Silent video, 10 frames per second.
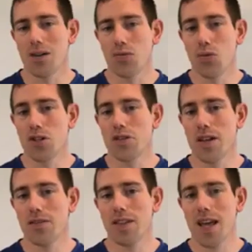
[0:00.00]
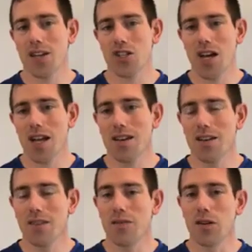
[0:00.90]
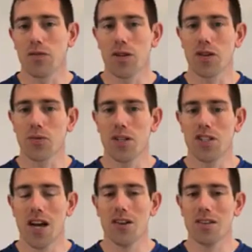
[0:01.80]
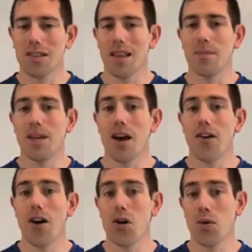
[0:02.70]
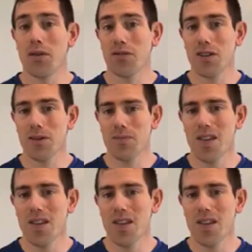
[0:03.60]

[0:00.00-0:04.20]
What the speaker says: Once you've given that a shot, feel free to reach out. Let me know how it went for you.